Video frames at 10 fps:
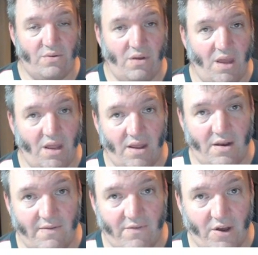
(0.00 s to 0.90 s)

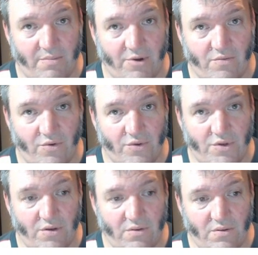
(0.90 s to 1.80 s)
and divide it by root
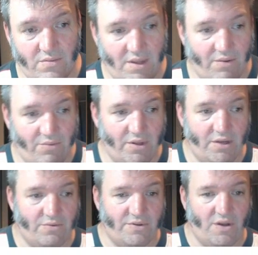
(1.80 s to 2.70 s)
2, that will
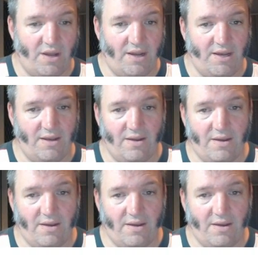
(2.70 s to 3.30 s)
equal sine A.